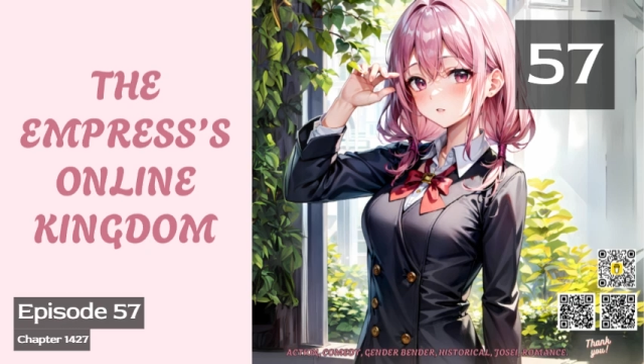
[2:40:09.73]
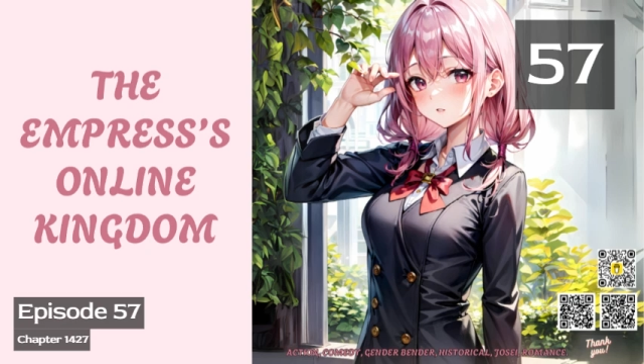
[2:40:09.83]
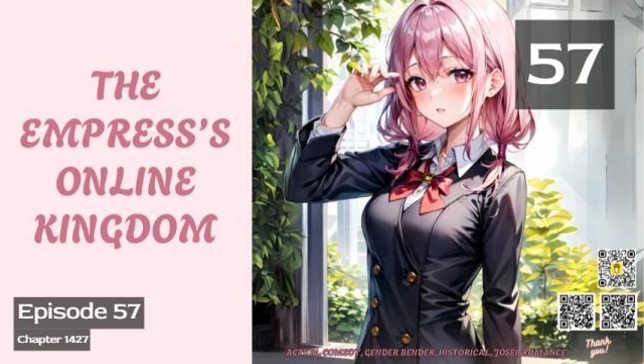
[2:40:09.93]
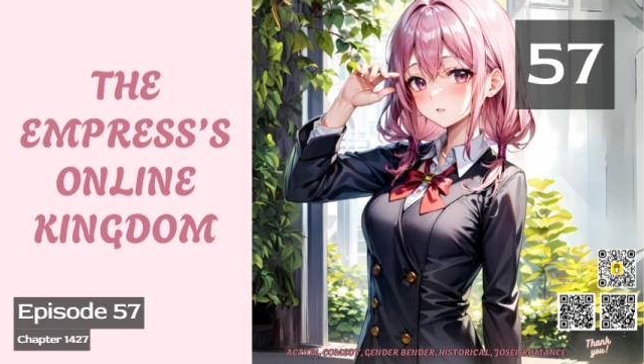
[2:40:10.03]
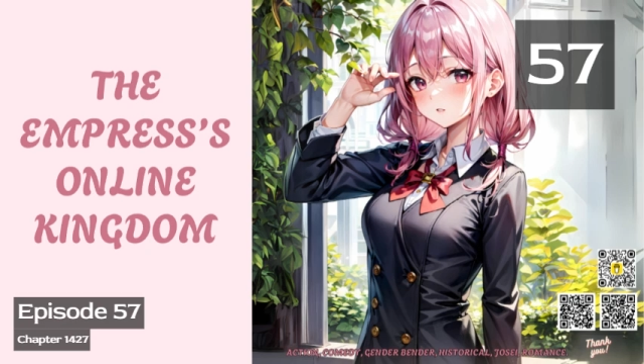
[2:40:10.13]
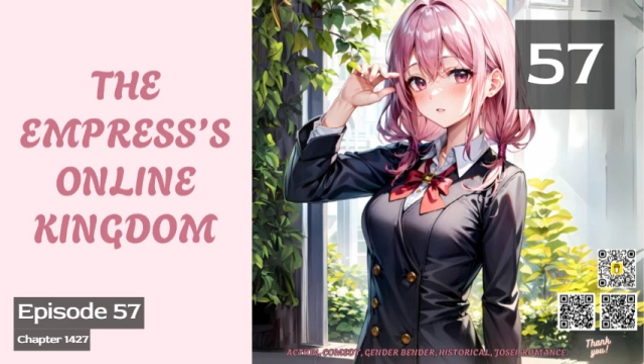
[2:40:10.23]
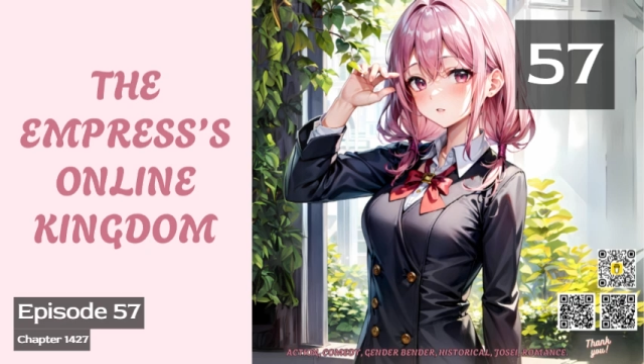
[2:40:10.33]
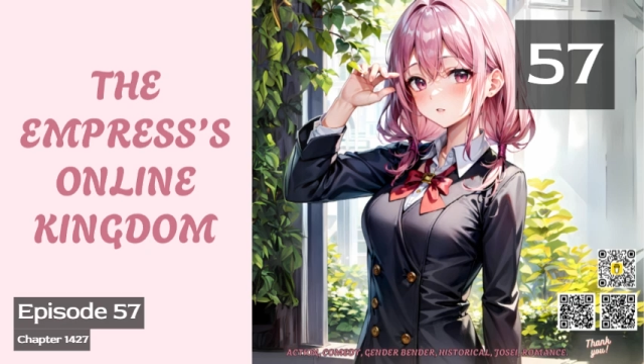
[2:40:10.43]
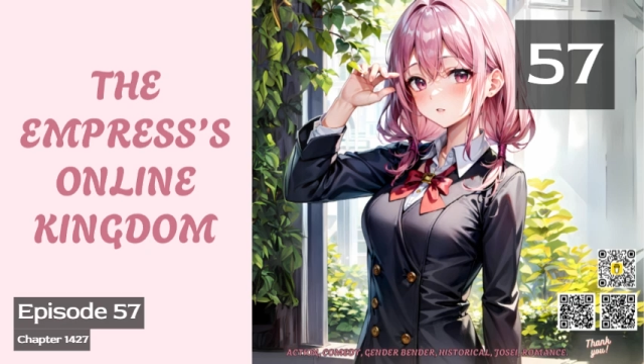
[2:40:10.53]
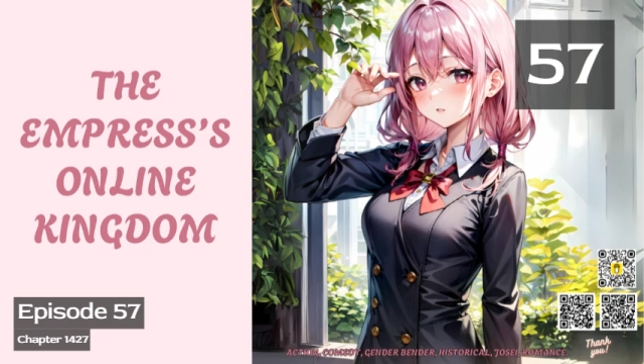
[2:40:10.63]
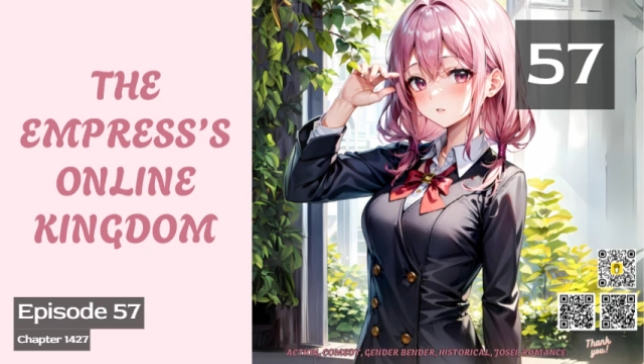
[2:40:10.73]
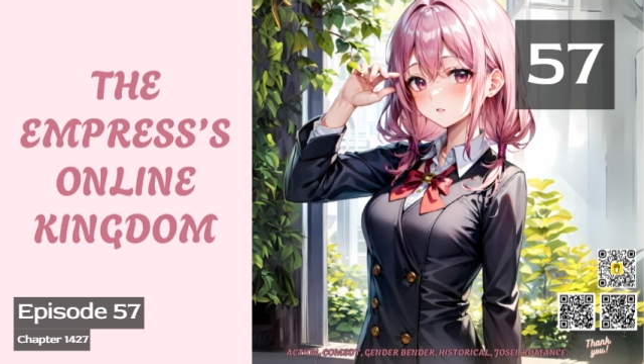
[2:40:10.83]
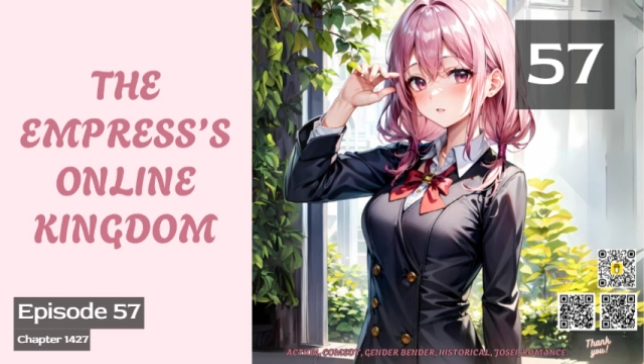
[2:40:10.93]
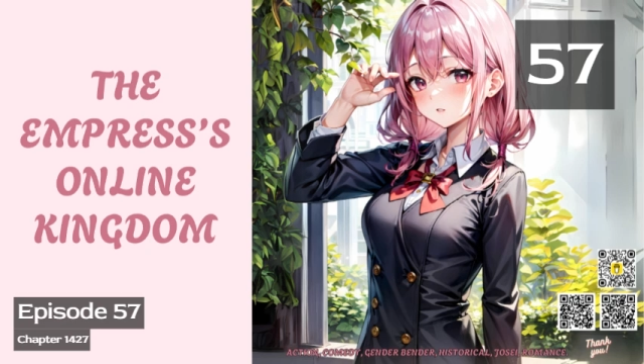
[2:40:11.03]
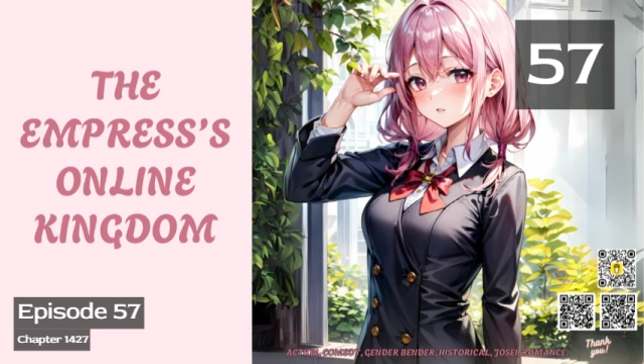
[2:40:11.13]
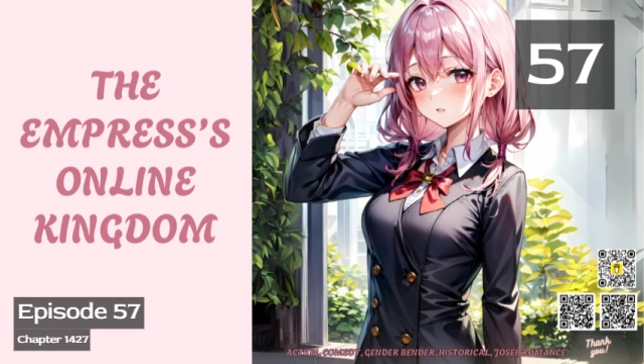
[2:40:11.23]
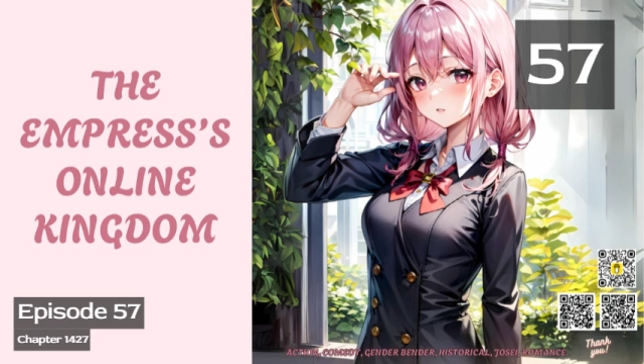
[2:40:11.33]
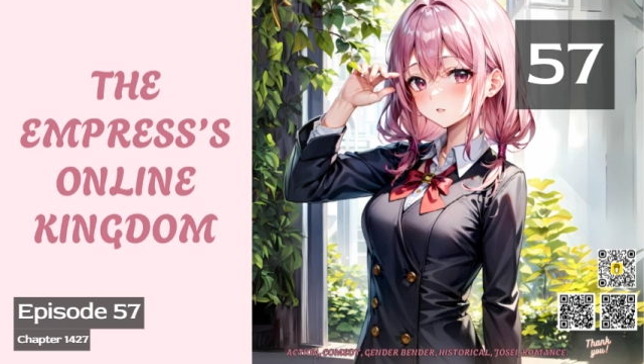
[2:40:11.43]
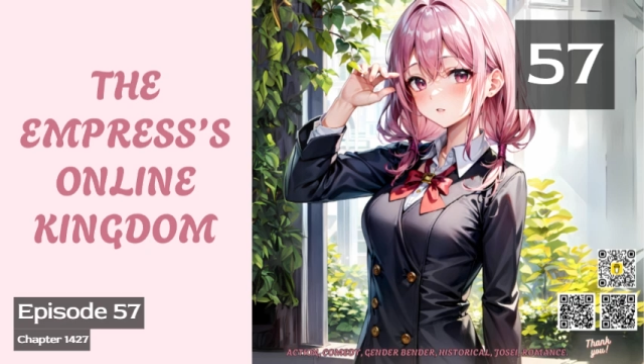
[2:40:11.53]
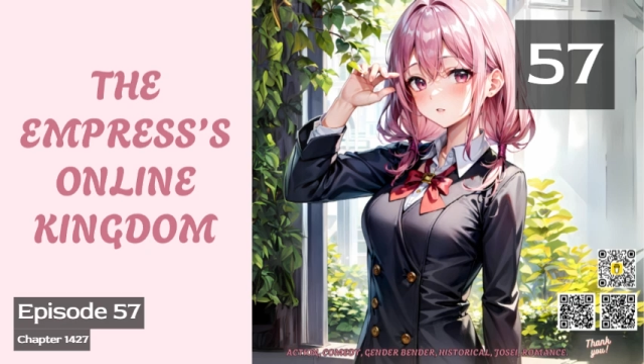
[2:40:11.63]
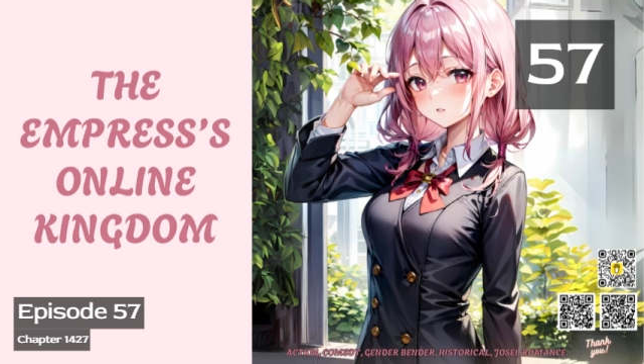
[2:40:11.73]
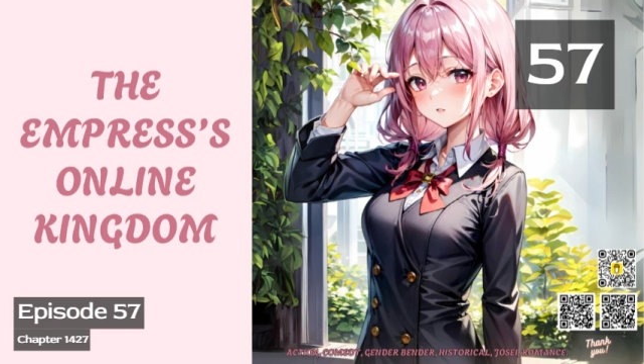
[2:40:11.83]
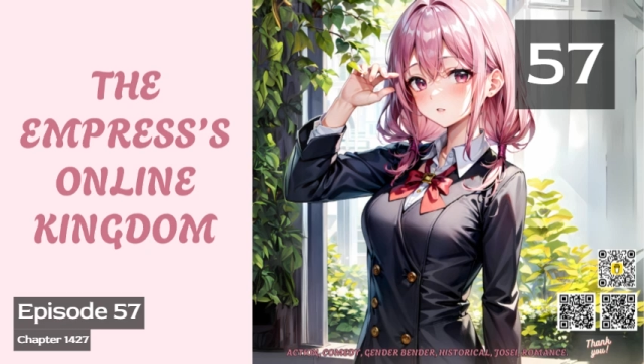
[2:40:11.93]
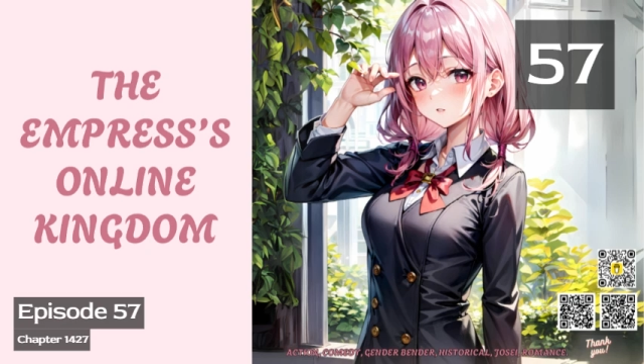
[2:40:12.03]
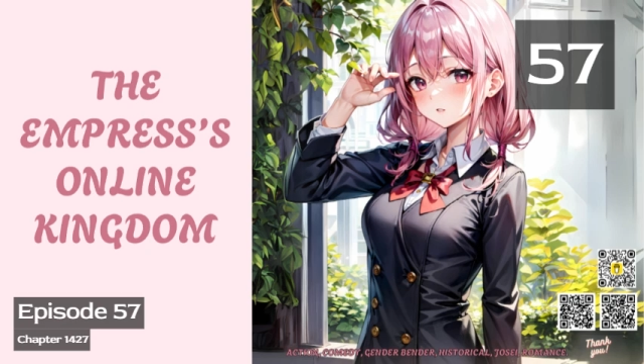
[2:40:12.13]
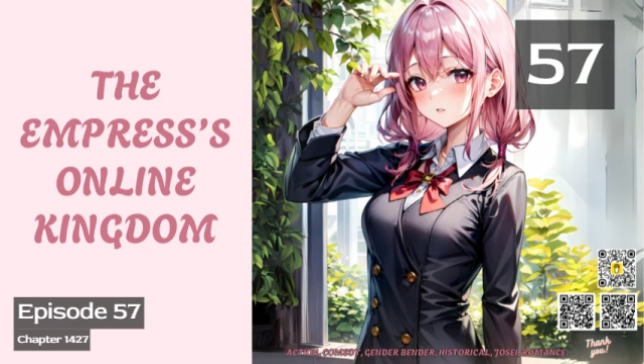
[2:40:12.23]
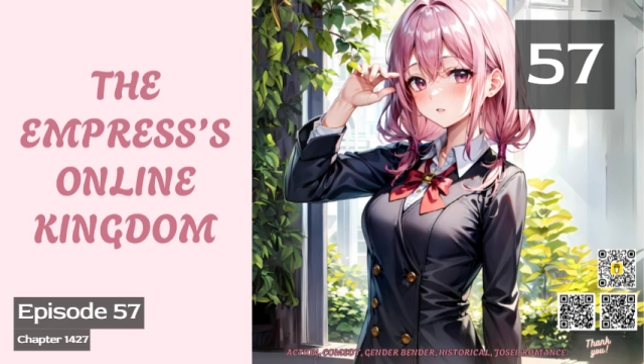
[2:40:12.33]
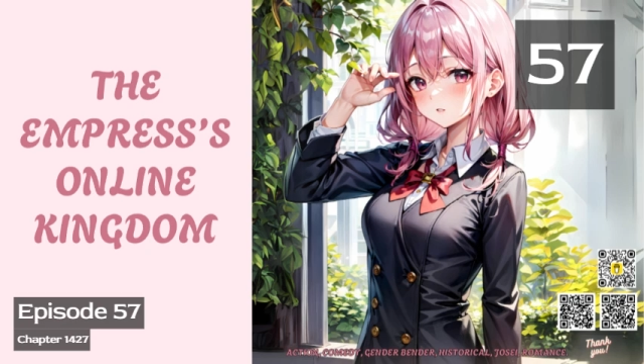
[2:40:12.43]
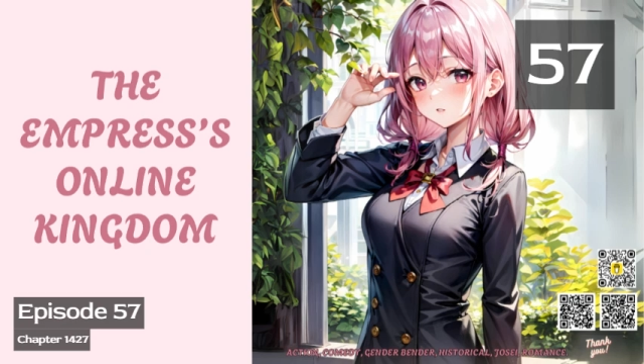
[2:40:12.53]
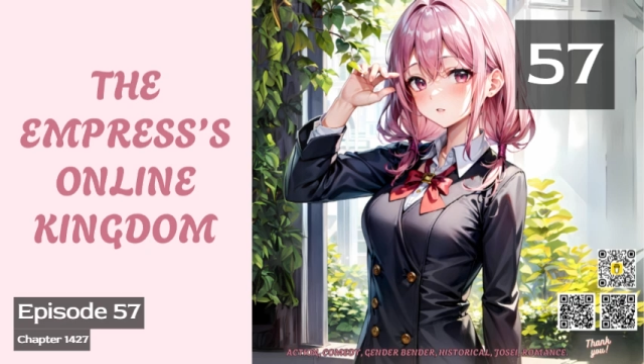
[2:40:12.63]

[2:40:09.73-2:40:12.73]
responsibility, it's that it doesn't suit Zongguang."